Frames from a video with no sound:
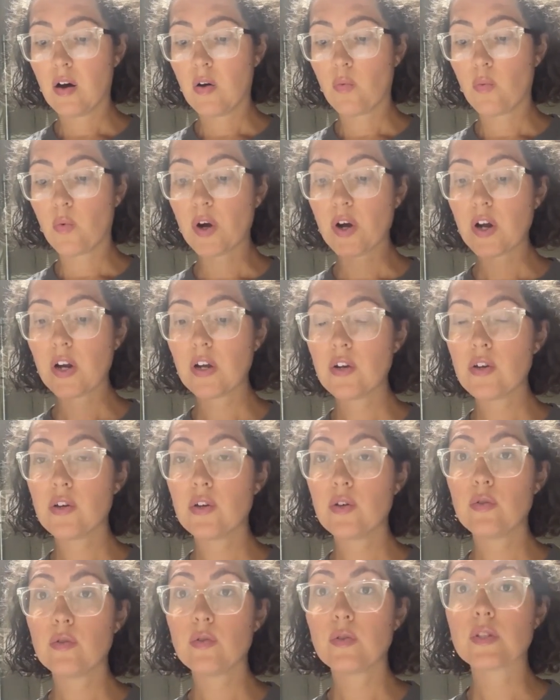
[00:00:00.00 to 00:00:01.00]
We're going to
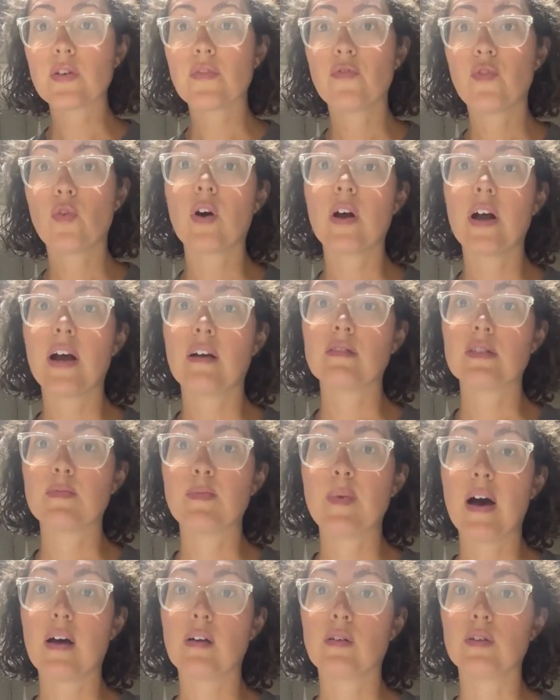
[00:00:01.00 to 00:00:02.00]
use 4 ounce
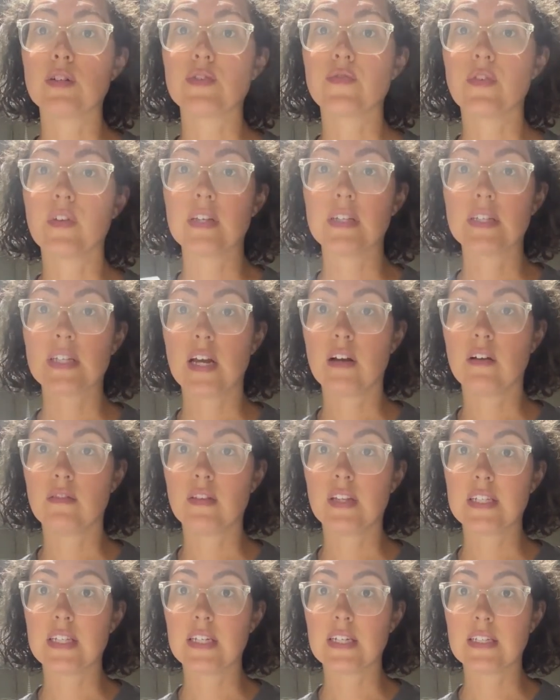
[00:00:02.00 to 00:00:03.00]
bottles for the sake of
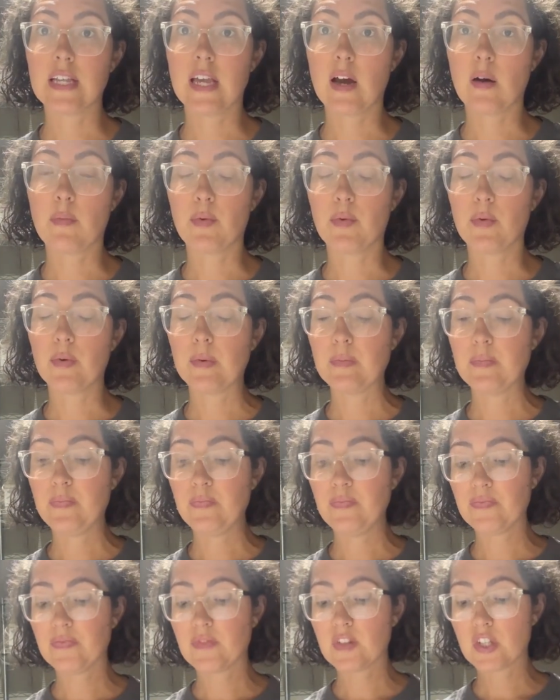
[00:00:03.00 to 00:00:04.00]
this example.
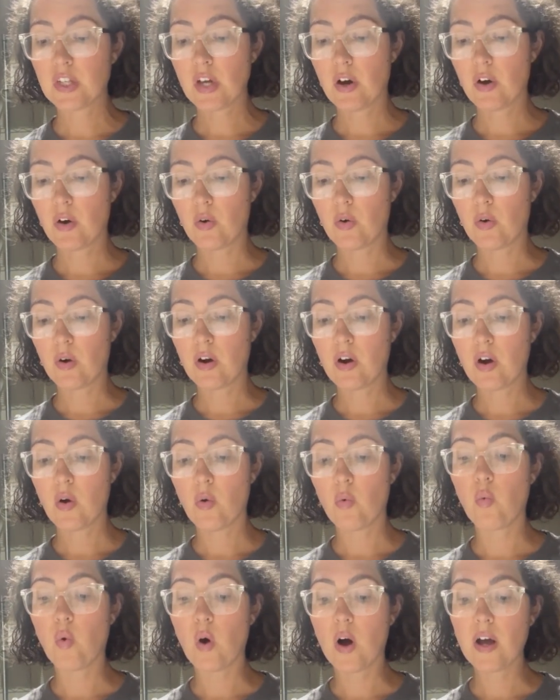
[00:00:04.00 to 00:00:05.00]
So
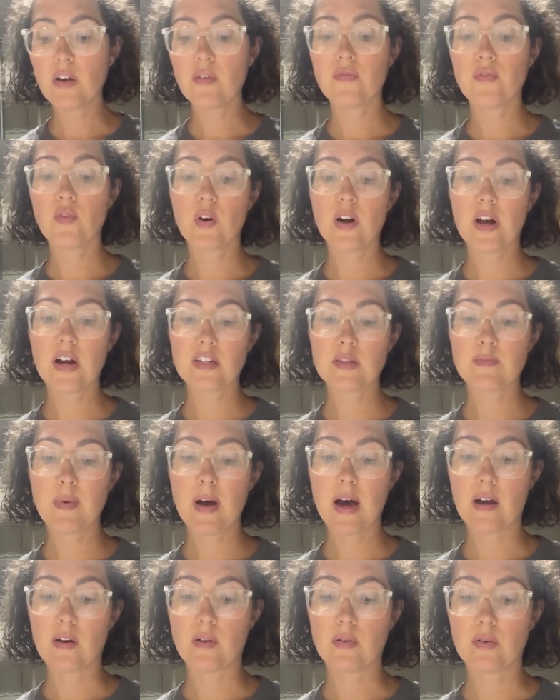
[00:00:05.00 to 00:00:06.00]
1 4-ounce
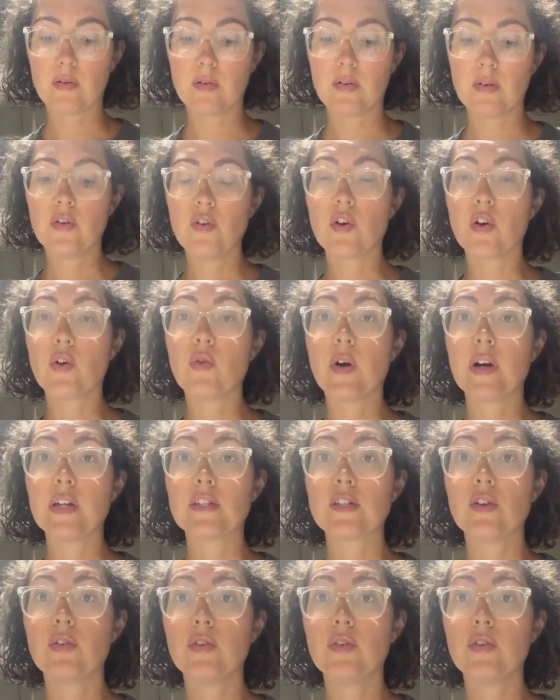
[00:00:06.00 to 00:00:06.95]
bottle, you're going to